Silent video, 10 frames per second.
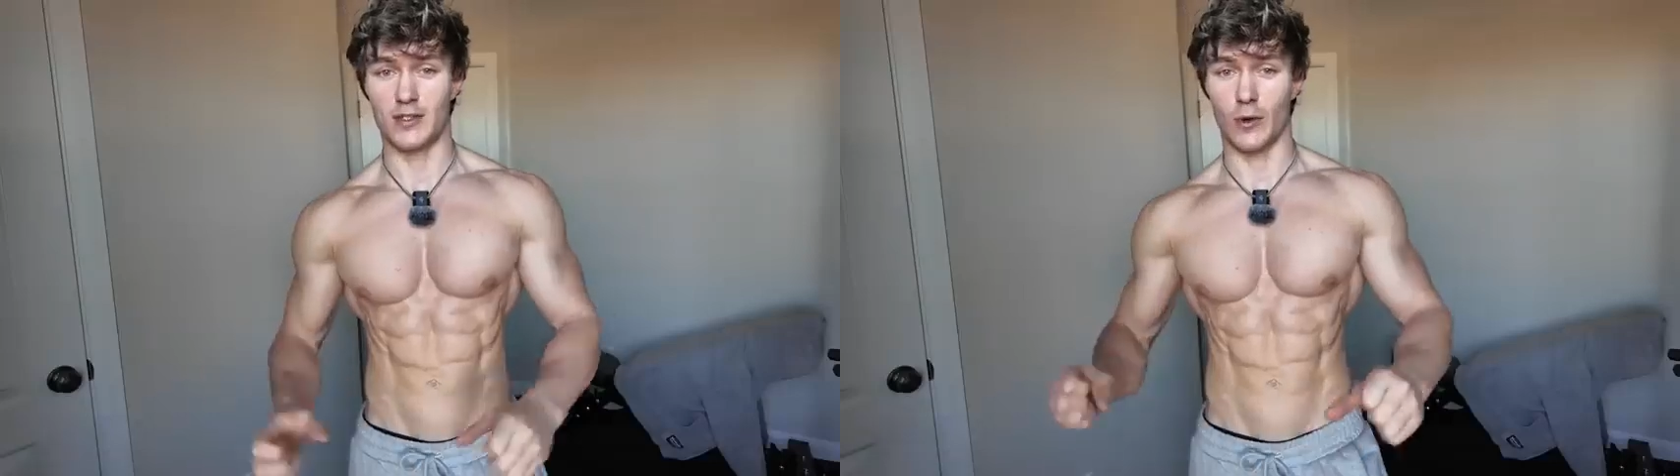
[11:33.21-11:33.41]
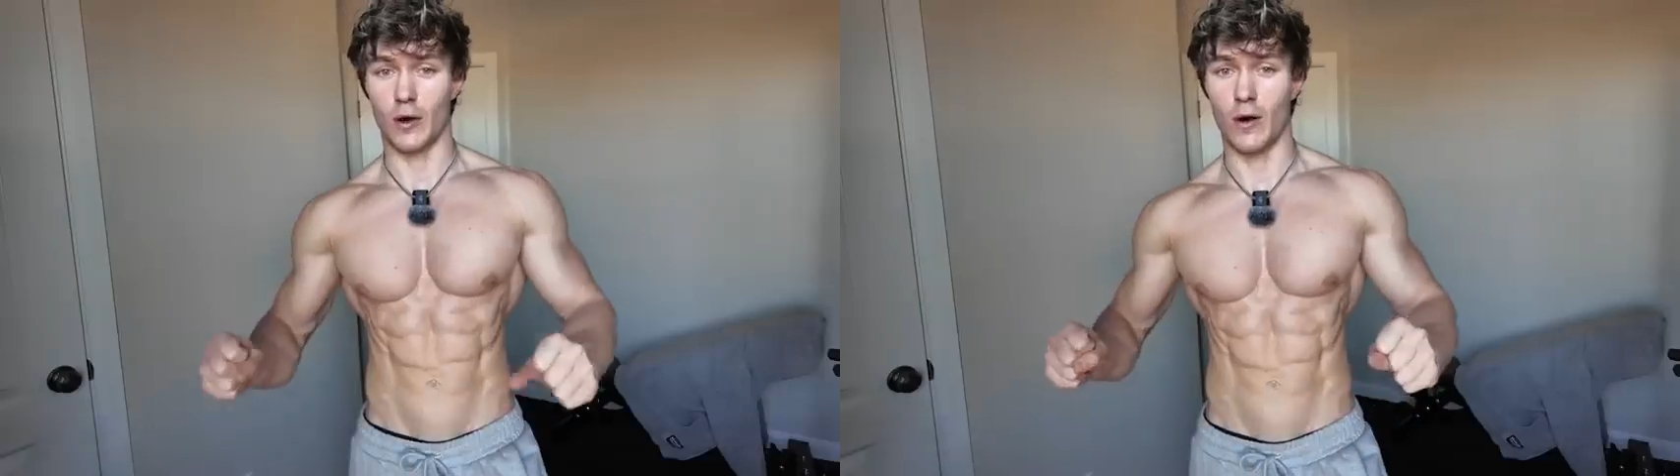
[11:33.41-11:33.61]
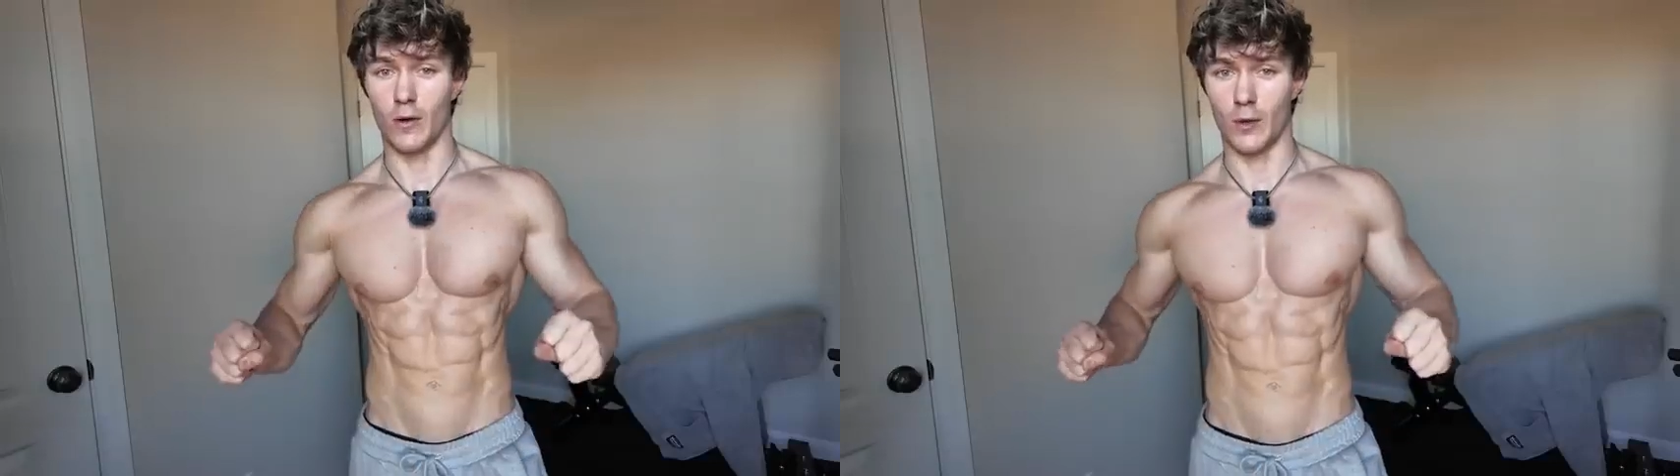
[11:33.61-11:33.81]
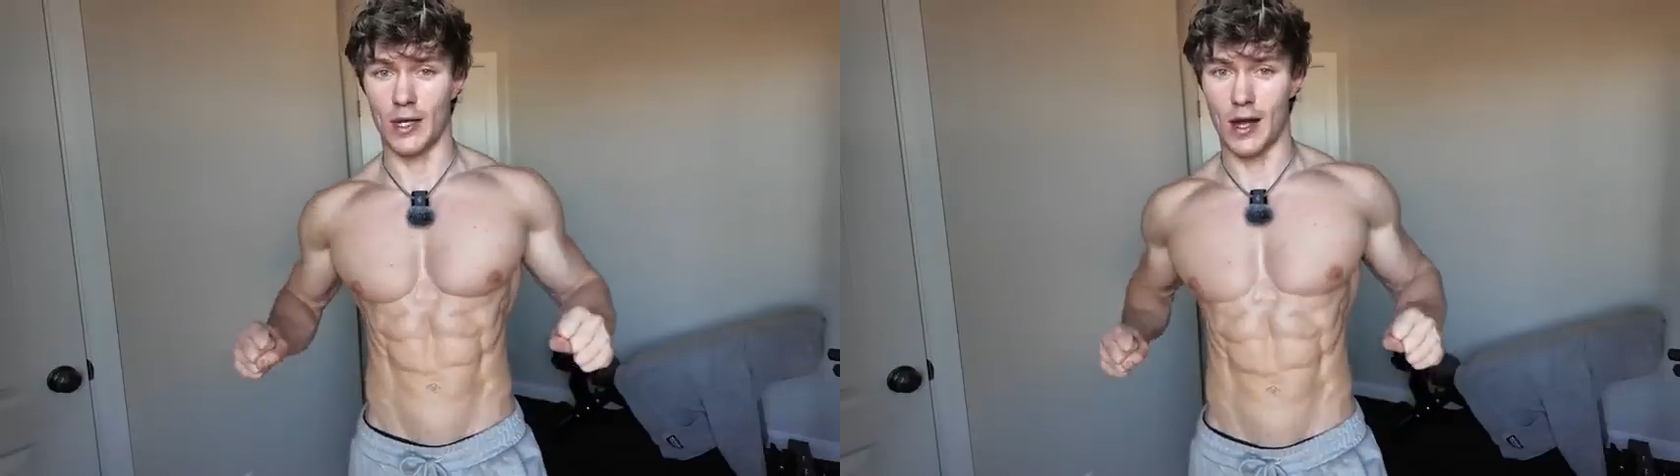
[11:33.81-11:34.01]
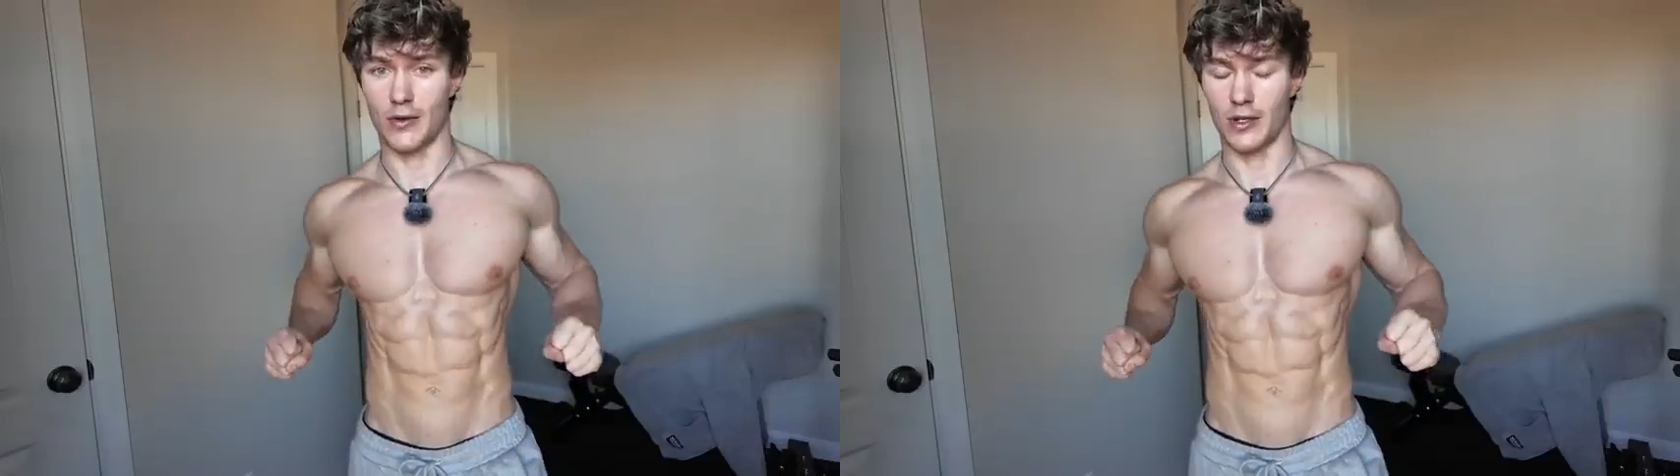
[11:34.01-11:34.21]
Go all the
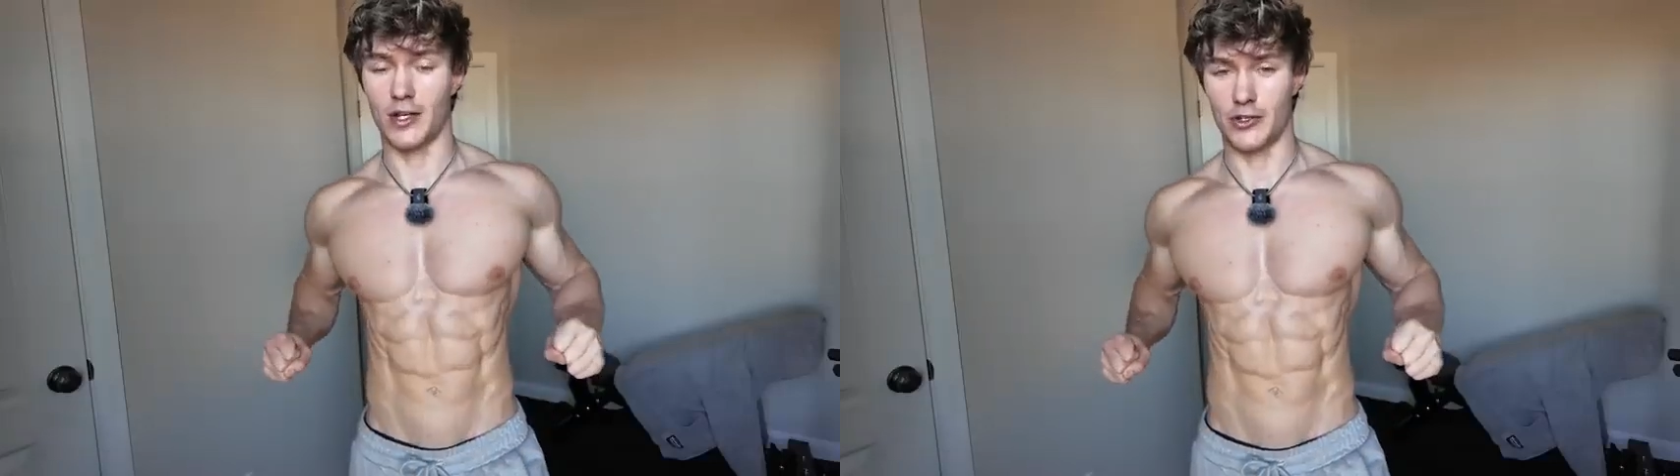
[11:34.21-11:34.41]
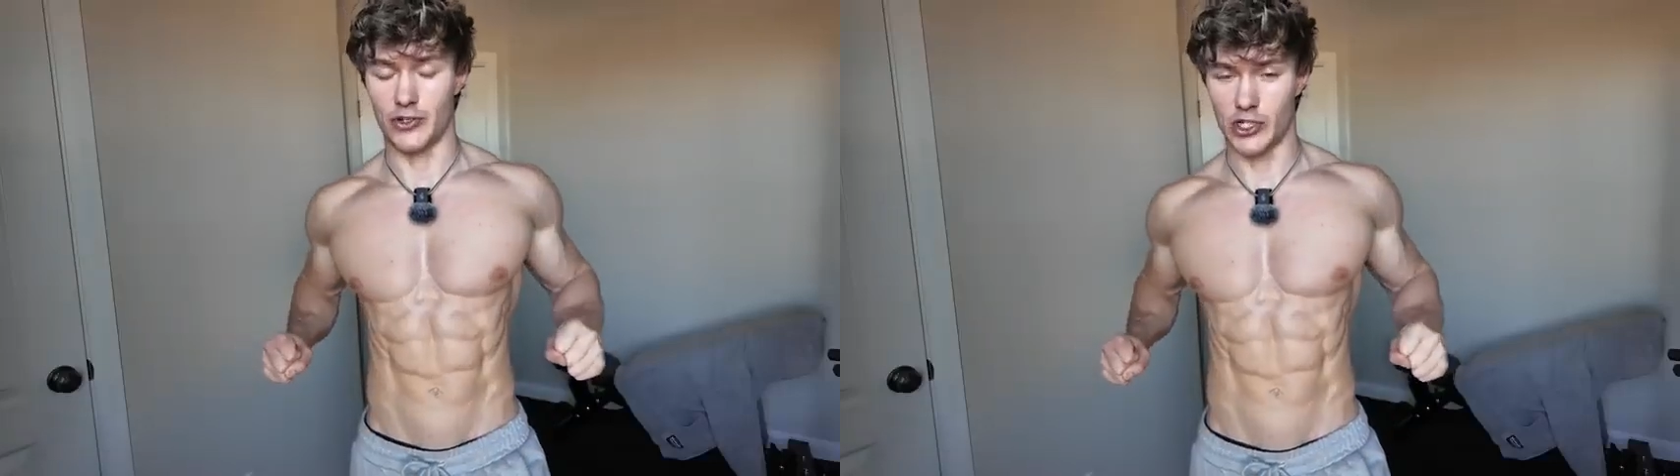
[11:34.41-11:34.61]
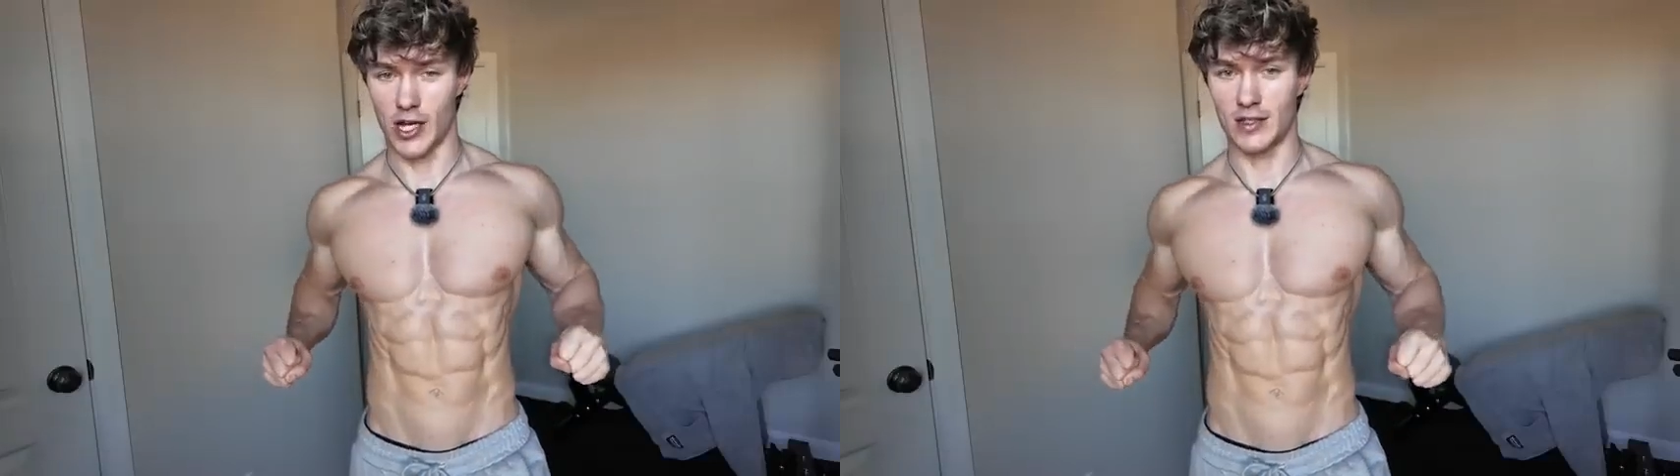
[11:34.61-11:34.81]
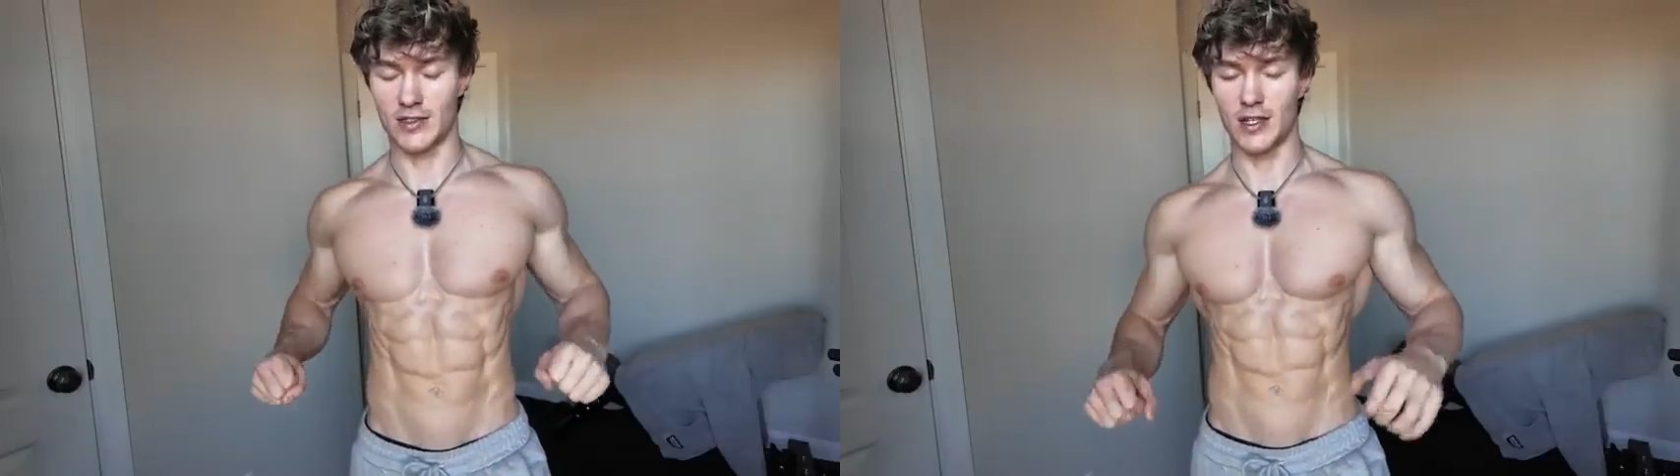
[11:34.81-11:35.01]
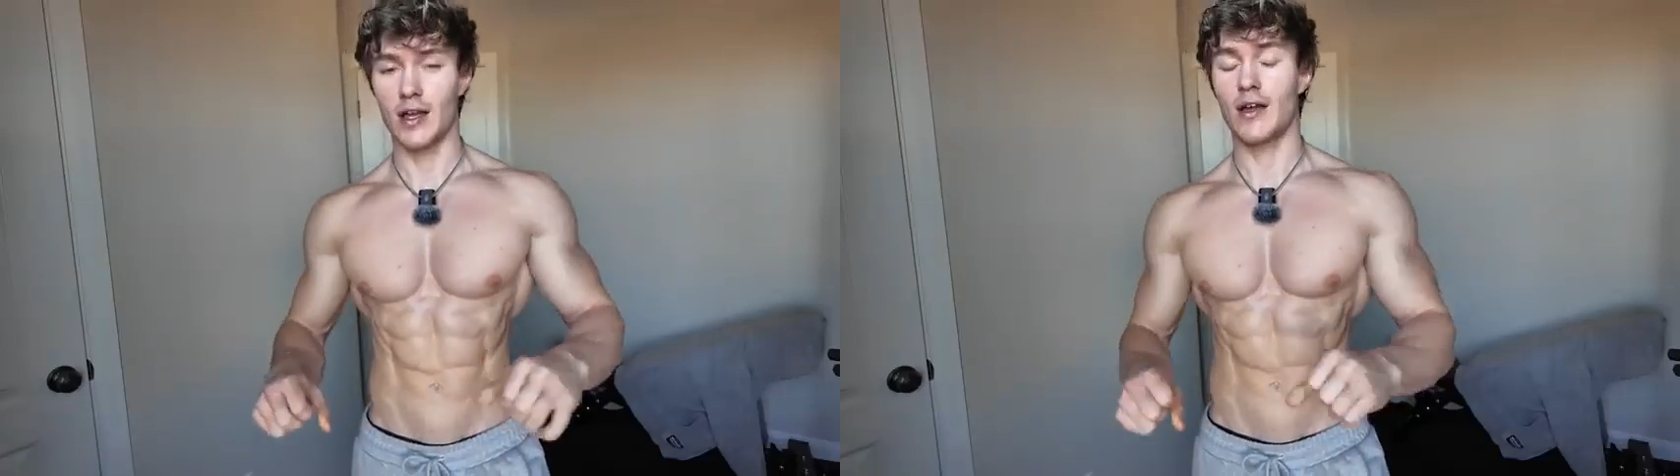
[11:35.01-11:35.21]
way down, touch your
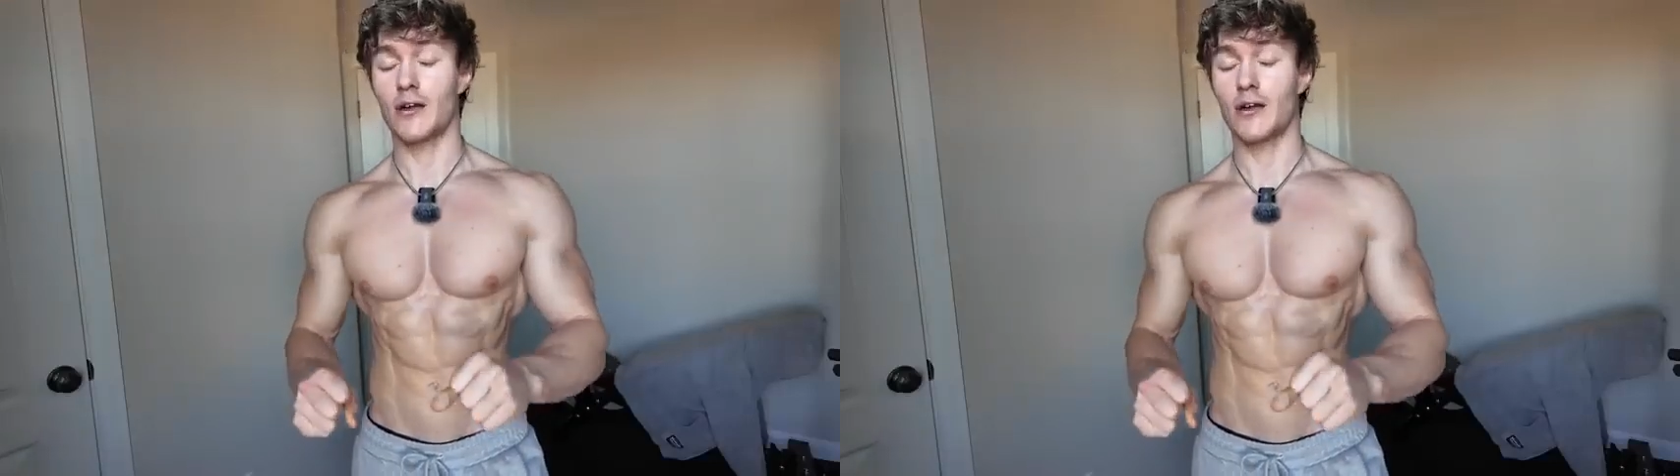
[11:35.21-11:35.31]
chest,